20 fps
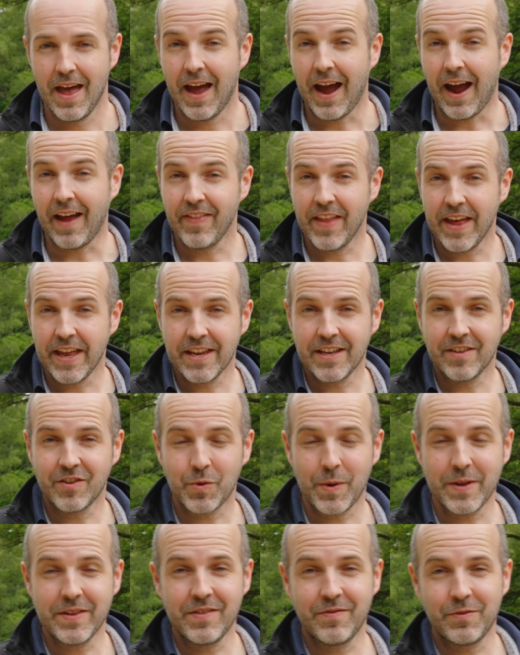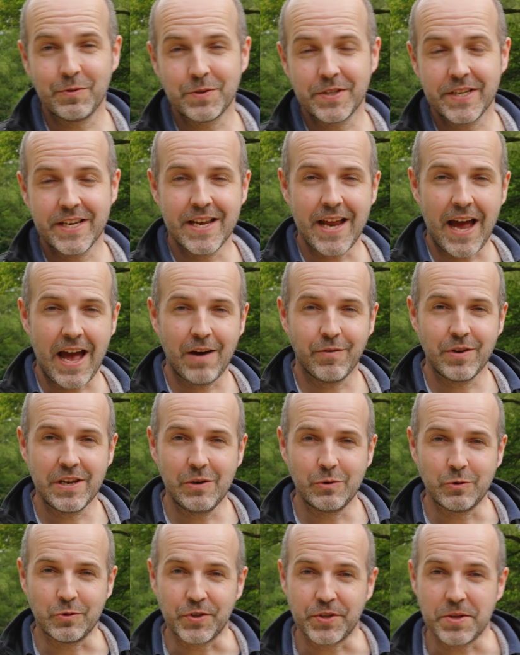And then in 2014, Audi
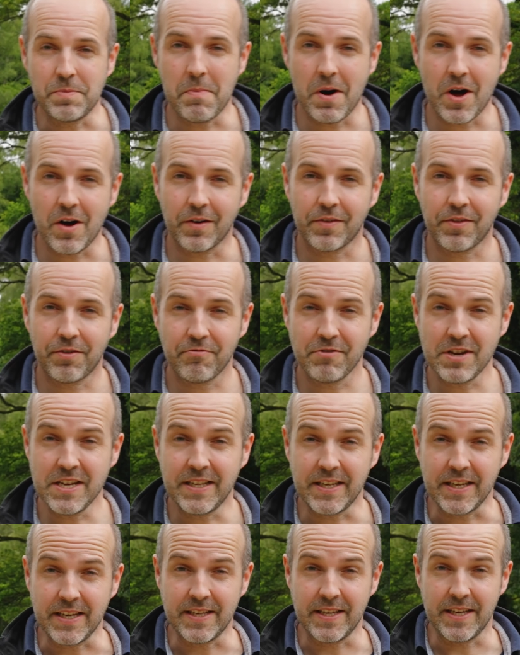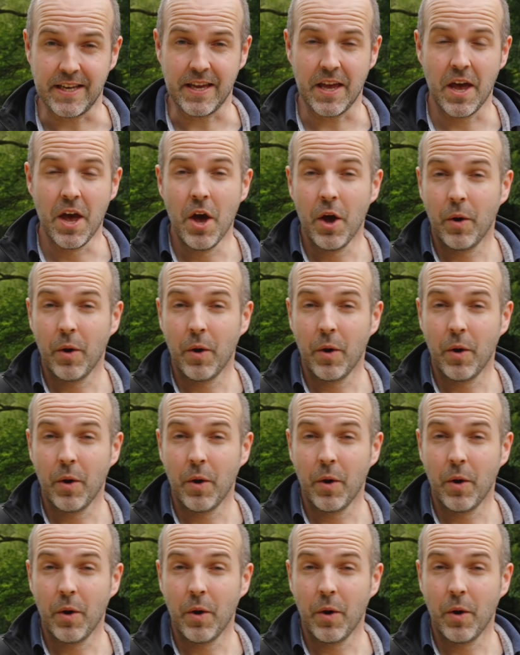launched the Mark III TT,